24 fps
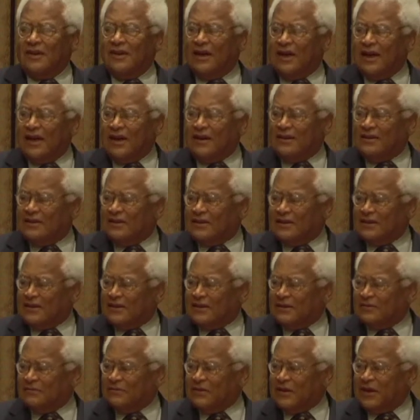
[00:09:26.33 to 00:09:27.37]

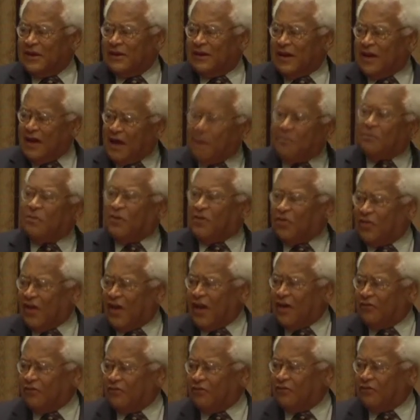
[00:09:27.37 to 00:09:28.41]
and
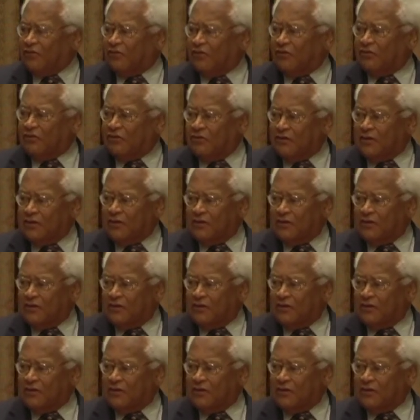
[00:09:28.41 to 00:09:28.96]
epithets